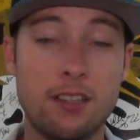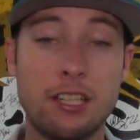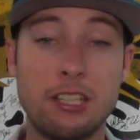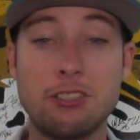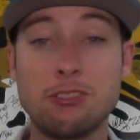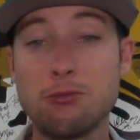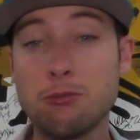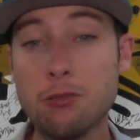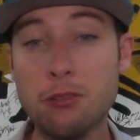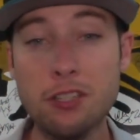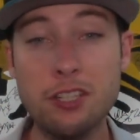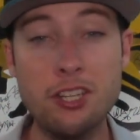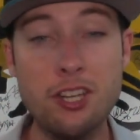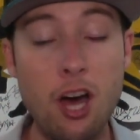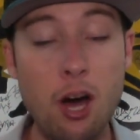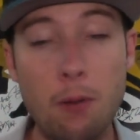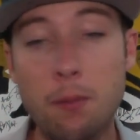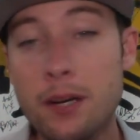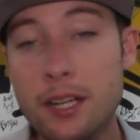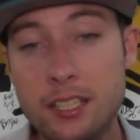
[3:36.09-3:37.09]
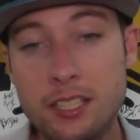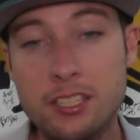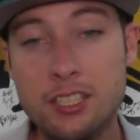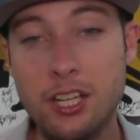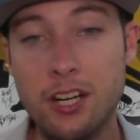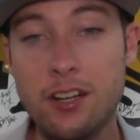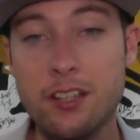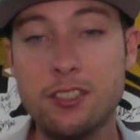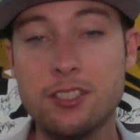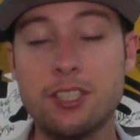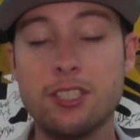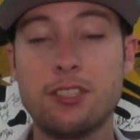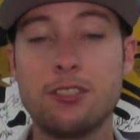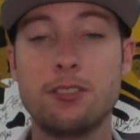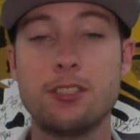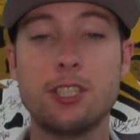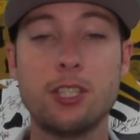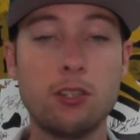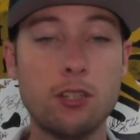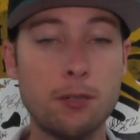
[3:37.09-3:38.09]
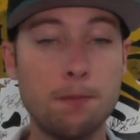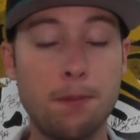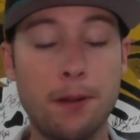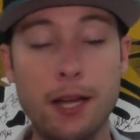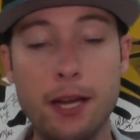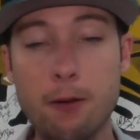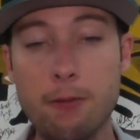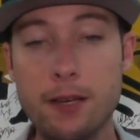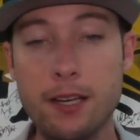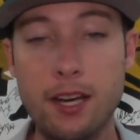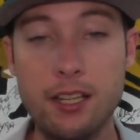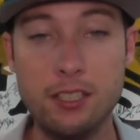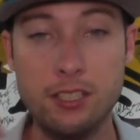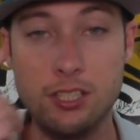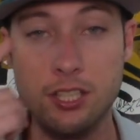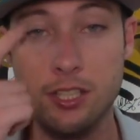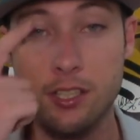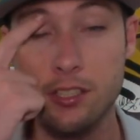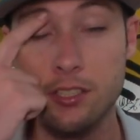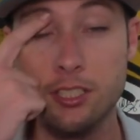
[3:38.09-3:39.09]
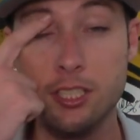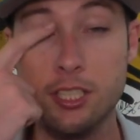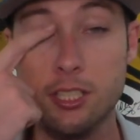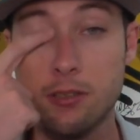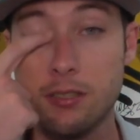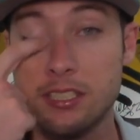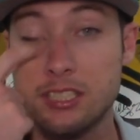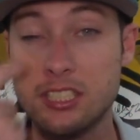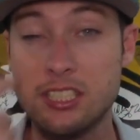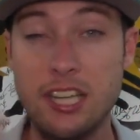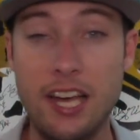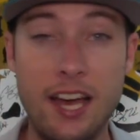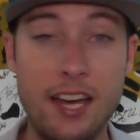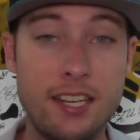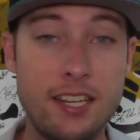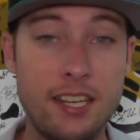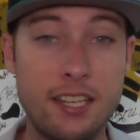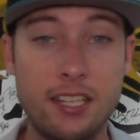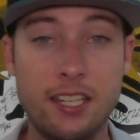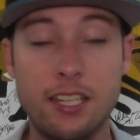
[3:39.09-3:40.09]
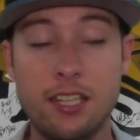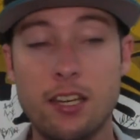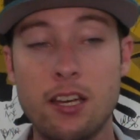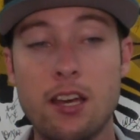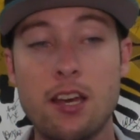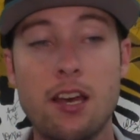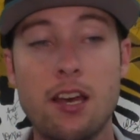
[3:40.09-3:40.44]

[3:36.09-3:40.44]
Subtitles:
There's really nobody to turn to. The only player we got to turn to is Chad Henne,